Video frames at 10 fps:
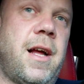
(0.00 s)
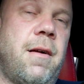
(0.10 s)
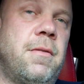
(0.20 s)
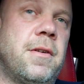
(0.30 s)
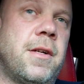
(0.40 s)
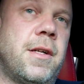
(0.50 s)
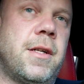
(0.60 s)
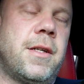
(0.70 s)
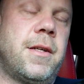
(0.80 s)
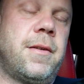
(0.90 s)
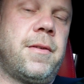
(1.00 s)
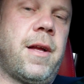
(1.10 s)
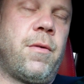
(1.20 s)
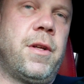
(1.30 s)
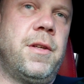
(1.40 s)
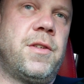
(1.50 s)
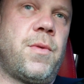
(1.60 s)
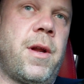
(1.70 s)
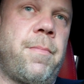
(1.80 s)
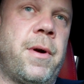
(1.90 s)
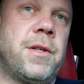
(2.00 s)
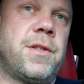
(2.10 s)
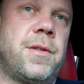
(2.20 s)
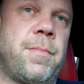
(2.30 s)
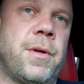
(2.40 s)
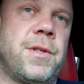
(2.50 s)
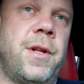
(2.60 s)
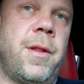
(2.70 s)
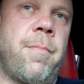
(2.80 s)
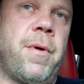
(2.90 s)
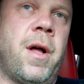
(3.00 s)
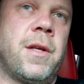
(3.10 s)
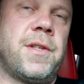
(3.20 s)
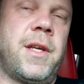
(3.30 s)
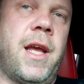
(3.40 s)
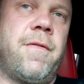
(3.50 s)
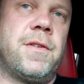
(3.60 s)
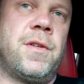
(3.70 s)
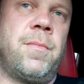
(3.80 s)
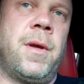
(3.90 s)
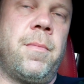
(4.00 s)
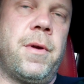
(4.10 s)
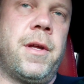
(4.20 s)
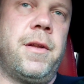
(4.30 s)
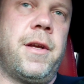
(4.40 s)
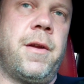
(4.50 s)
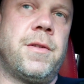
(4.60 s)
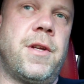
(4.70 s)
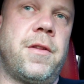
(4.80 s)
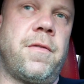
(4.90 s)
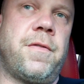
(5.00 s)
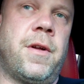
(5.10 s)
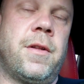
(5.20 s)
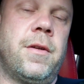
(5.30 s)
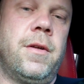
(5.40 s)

Uh, I really just want to punch the person in the balls that gave this to me, but I know it's not their fault.